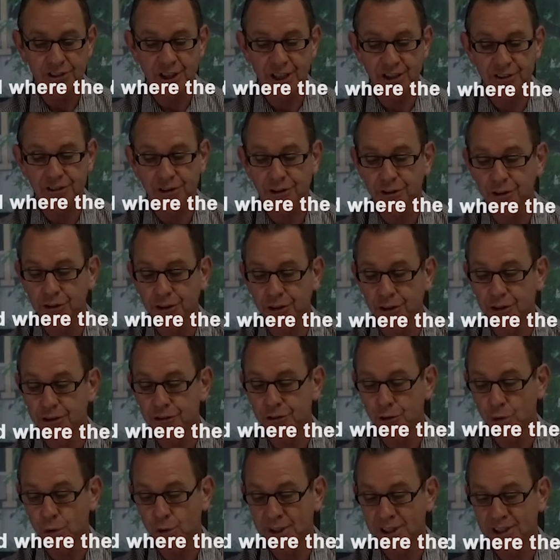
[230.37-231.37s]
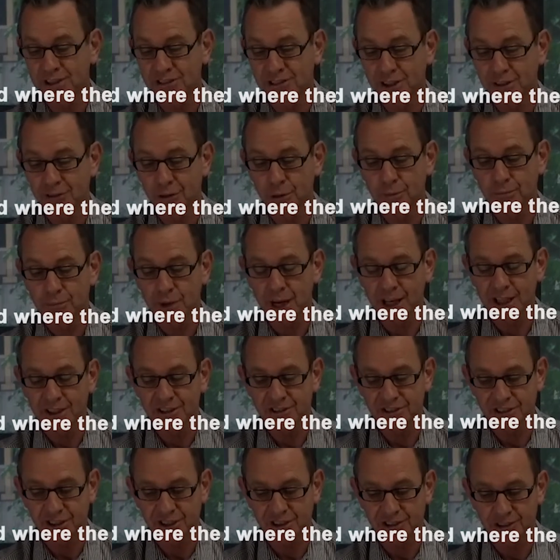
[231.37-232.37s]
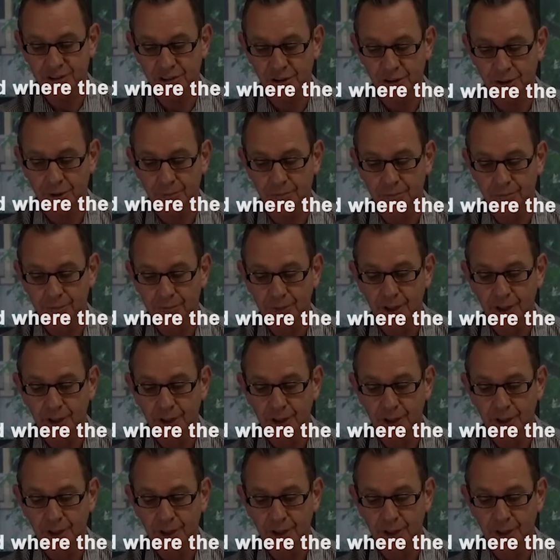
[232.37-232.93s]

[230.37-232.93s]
executed 27 May 16.